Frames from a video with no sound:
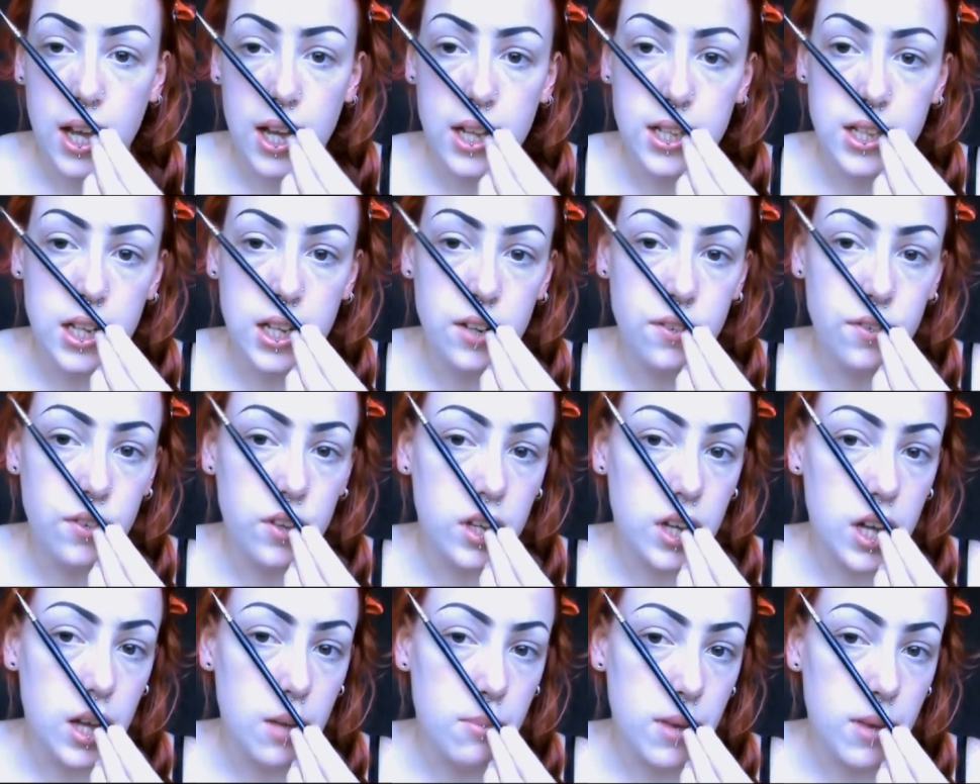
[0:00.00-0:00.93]
And then if you
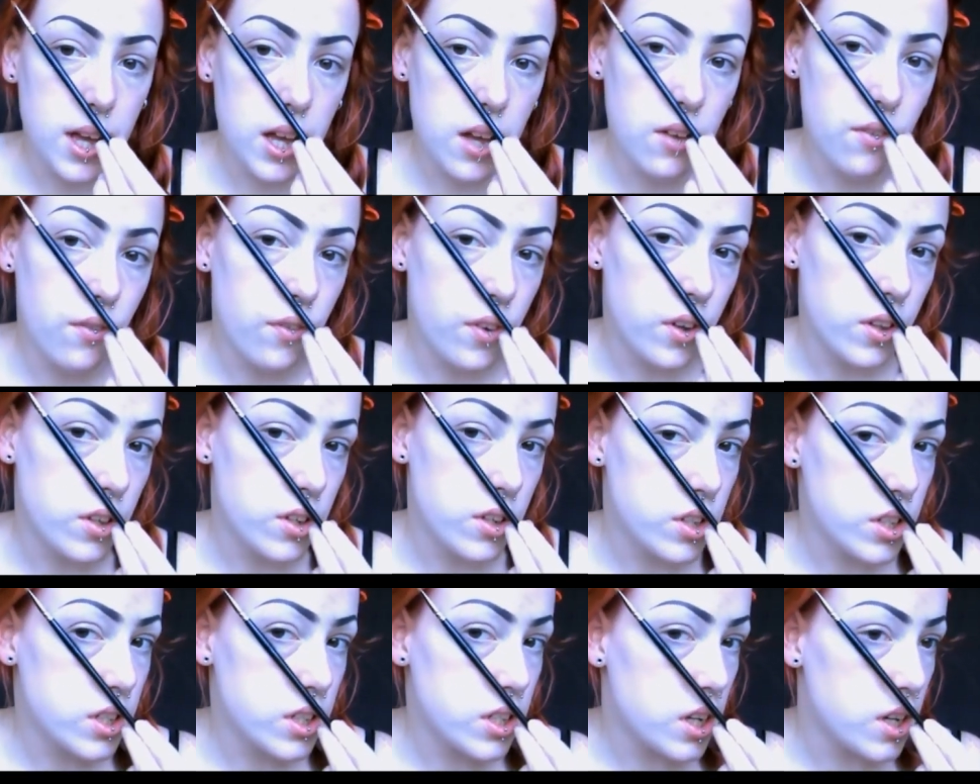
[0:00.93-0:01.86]
come out and follow
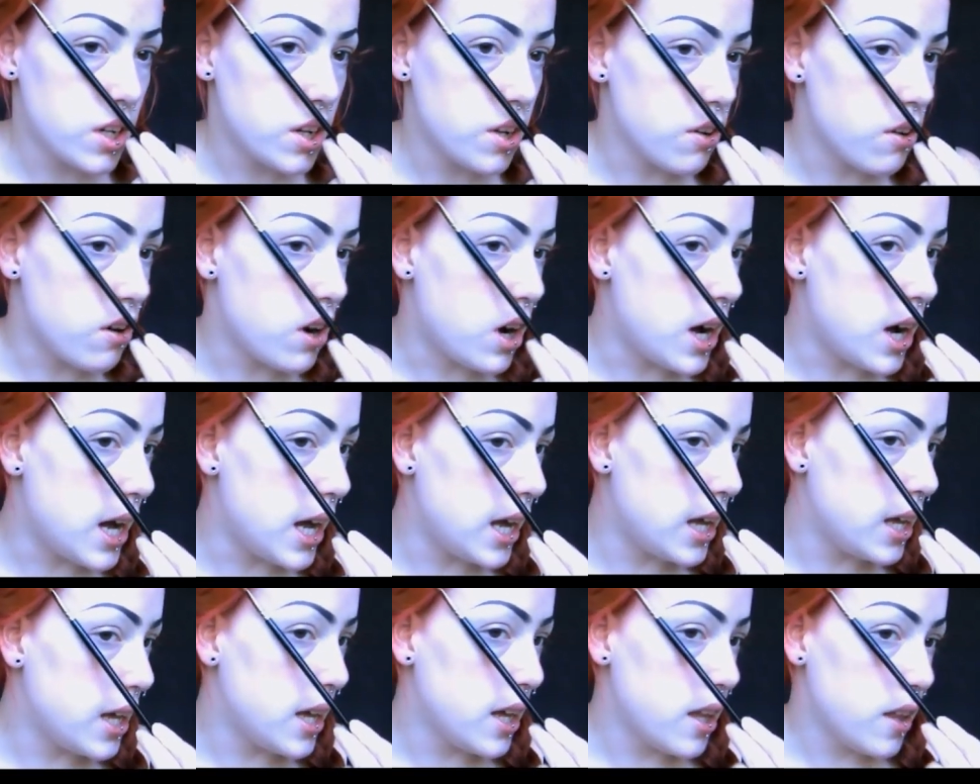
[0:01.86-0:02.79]
just under your eye,
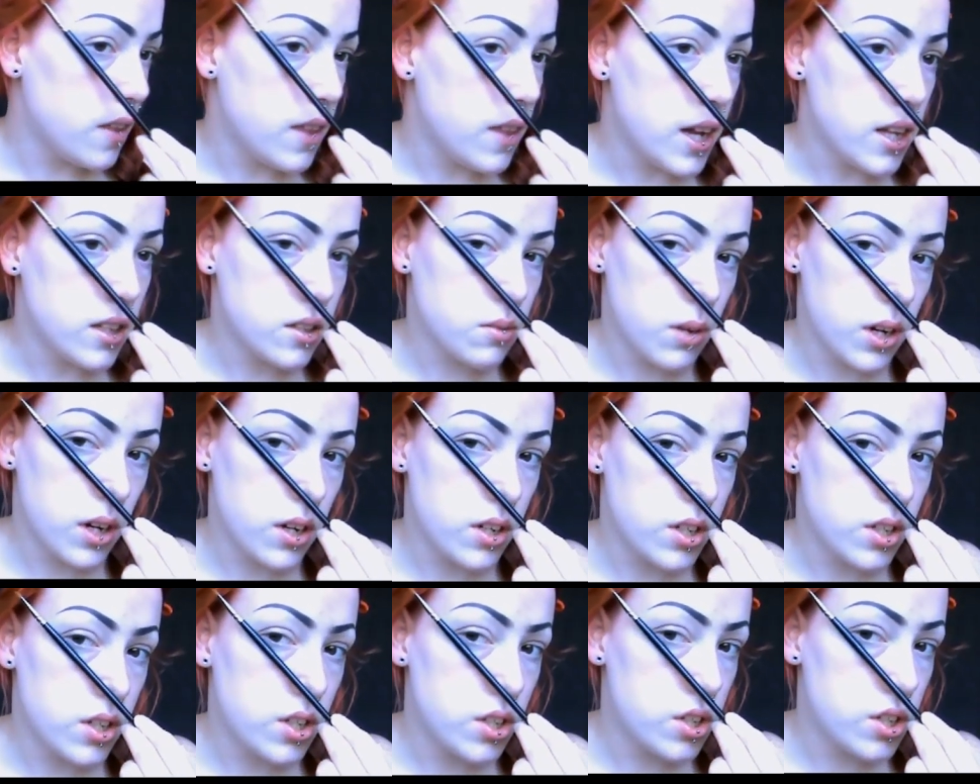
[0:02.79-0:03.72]
that's where
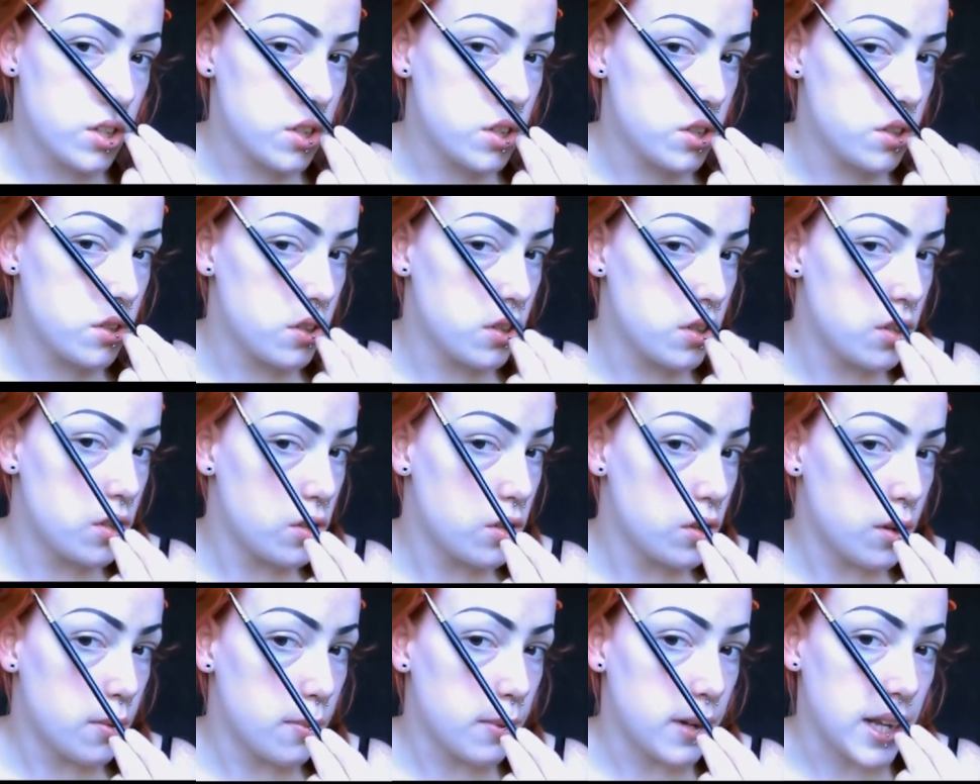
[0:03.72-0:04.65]
it should
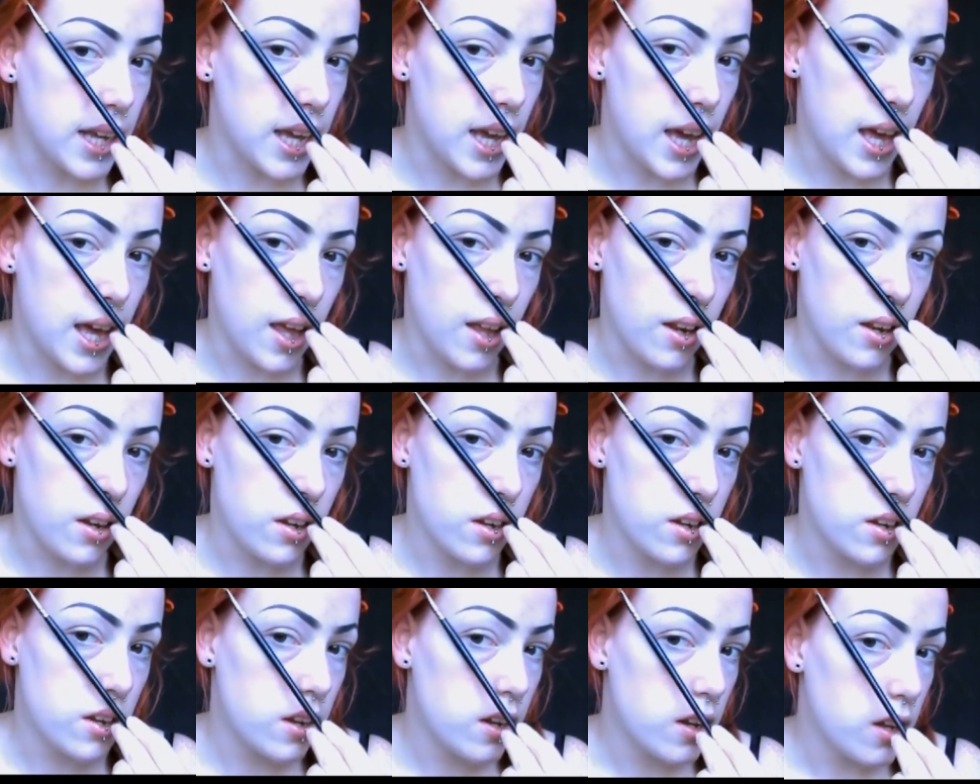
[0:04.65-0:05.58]
normally
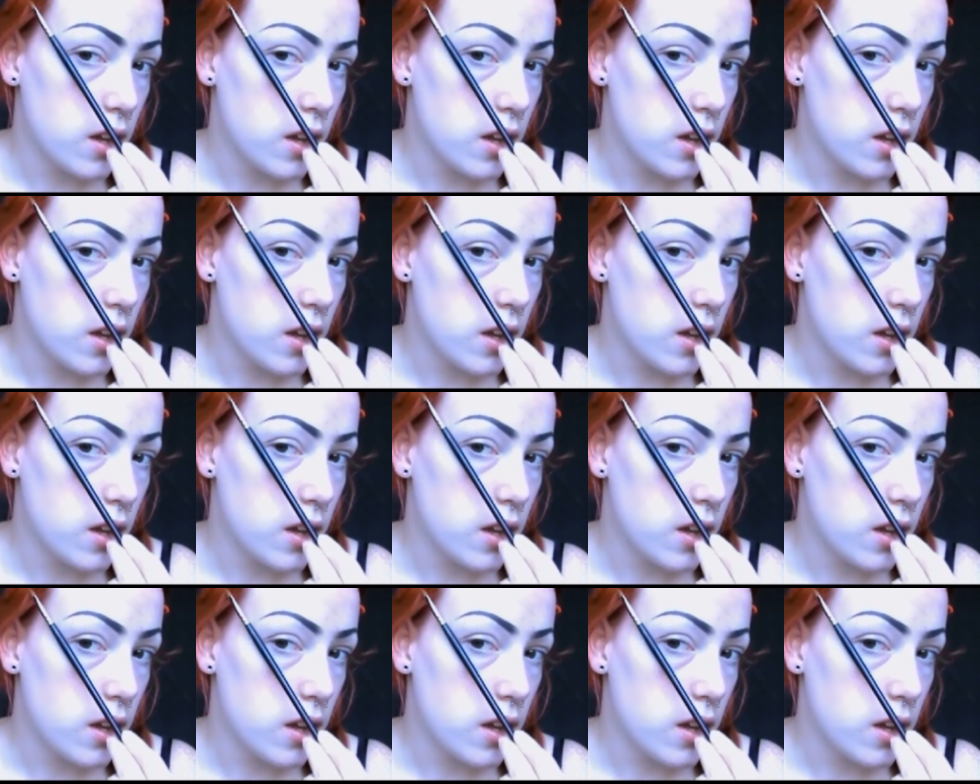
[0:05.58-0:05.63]
end.